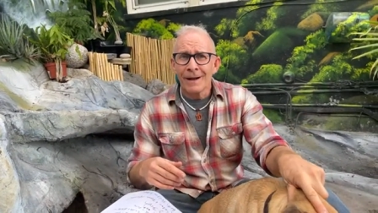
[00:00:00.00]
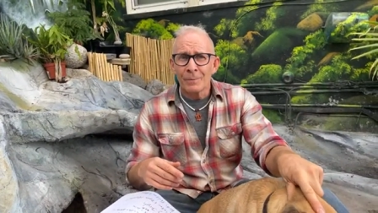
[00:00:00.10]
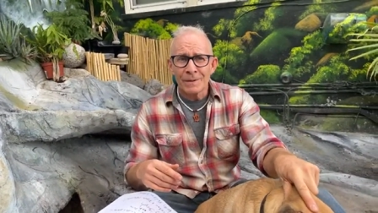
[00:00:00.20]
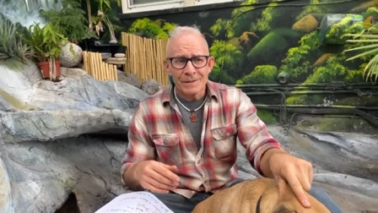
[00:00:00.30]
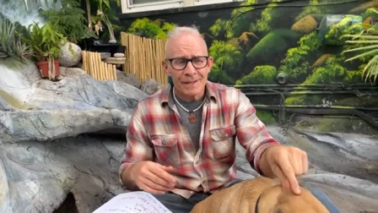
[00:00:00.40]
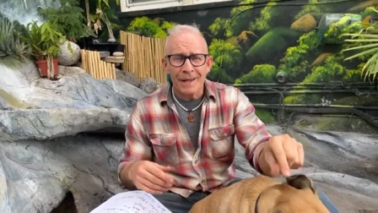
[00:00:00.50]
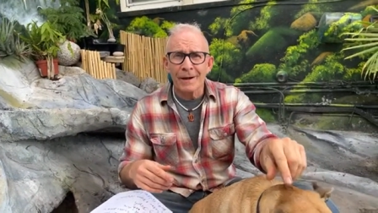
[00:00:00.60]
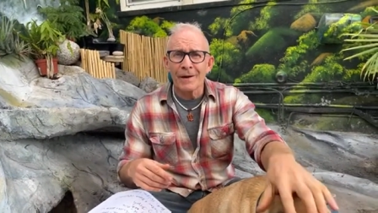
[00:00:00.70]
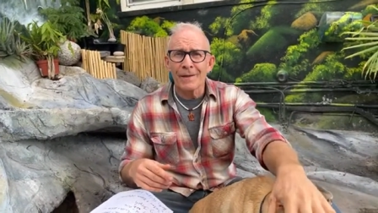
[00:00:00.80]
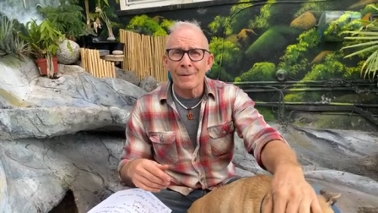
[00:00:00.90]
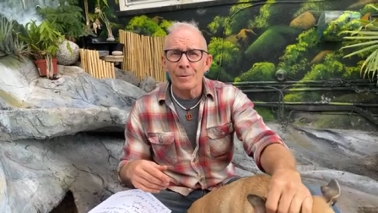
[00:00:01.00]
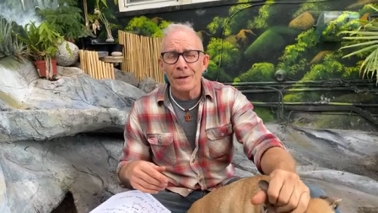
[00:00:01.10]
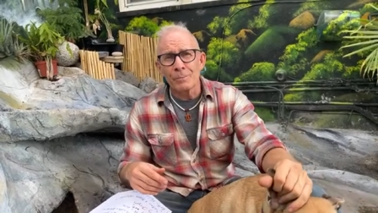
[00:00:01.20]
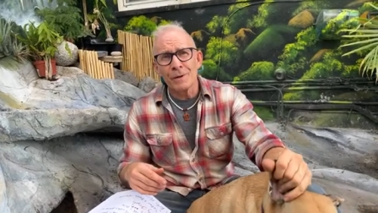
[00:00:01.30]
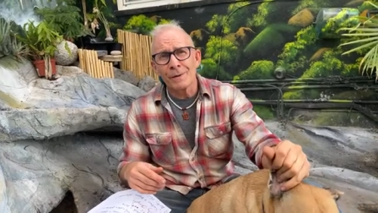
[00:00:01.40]
We take care of them,
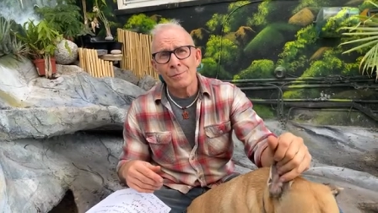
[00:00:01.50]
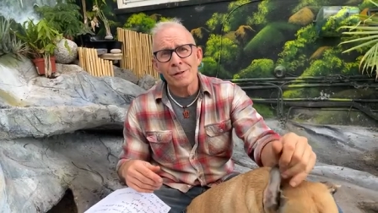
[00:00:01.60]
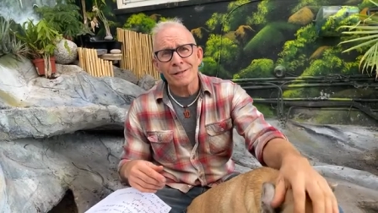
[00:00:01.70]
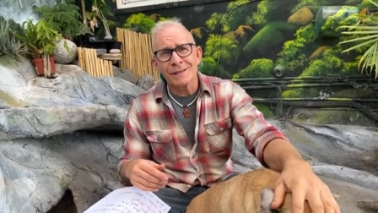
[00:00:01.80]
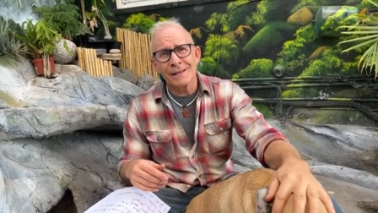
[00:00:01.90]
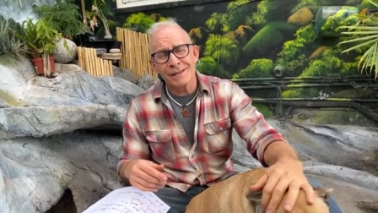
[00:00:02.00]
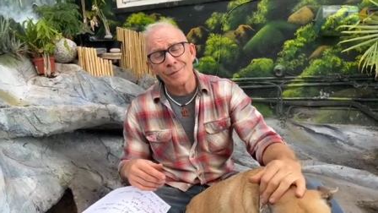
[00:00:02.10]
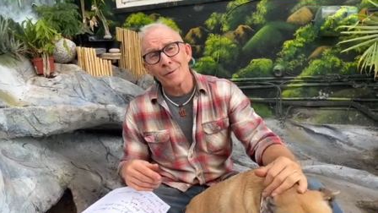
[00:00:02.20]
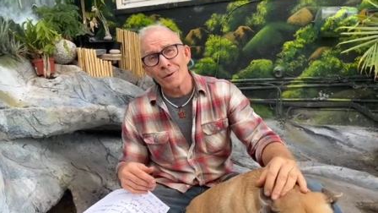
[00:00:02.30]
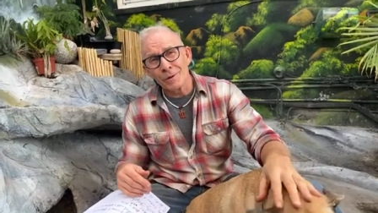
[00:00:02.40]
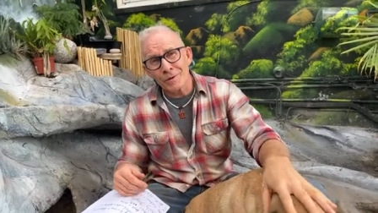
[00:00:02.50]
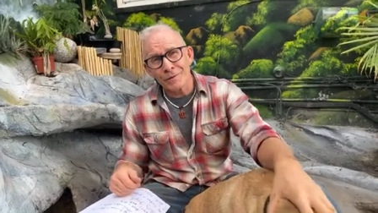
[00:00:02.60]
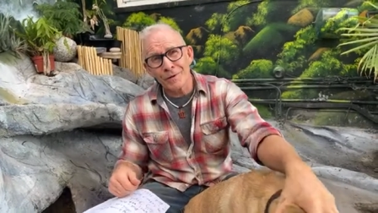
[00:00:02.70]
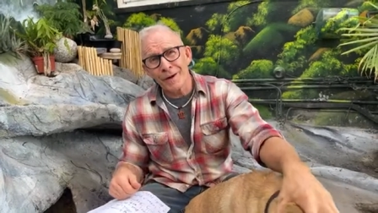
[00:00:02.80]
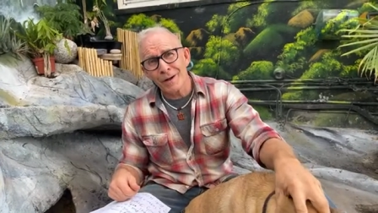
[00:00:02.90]
we rehabilitate them, and we look
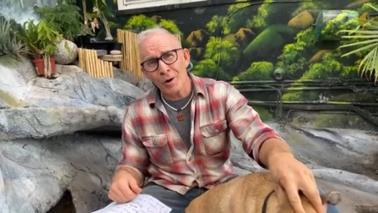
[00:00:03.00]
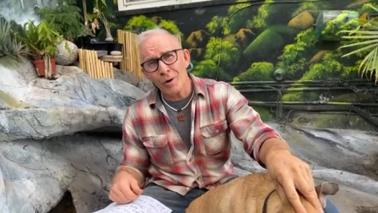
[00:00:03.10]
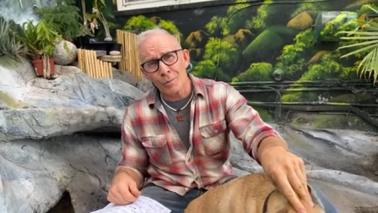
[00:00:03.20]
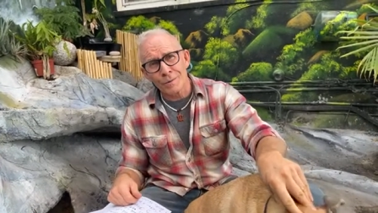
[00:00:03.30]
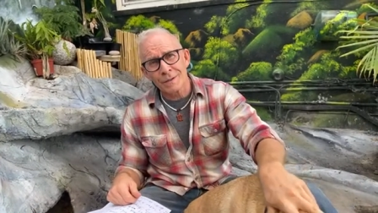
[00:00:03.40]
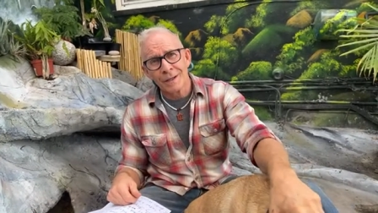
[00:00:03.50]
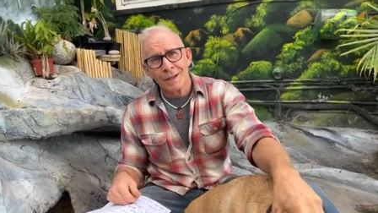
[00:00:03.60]
for great homes.